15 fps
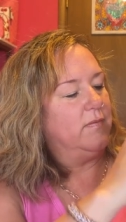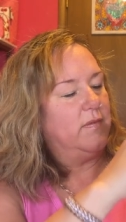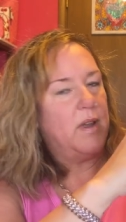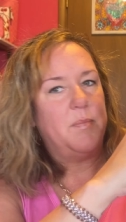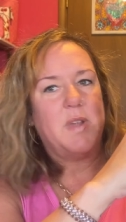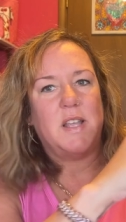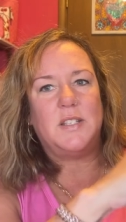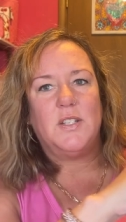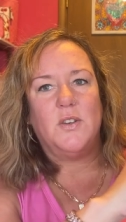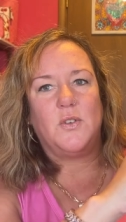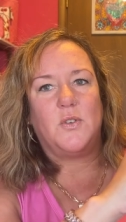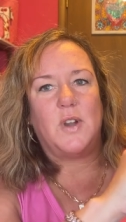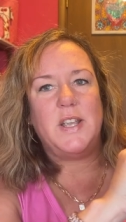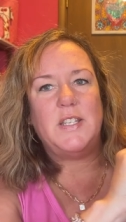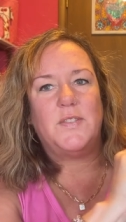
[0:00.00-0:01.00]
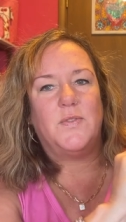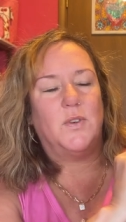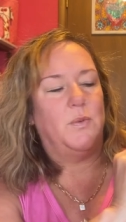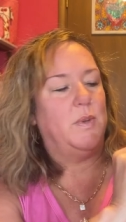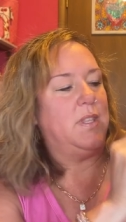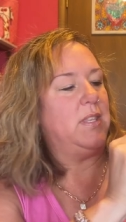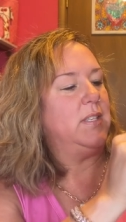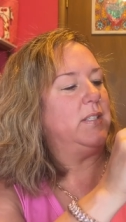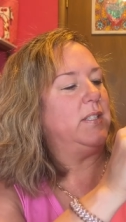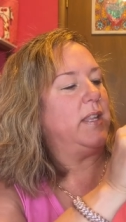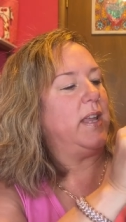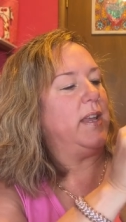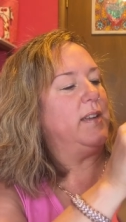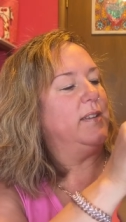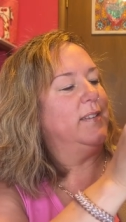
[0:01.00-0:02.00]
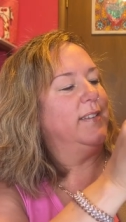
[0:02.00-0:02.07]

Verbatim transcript: I'm not so graceful with this thing.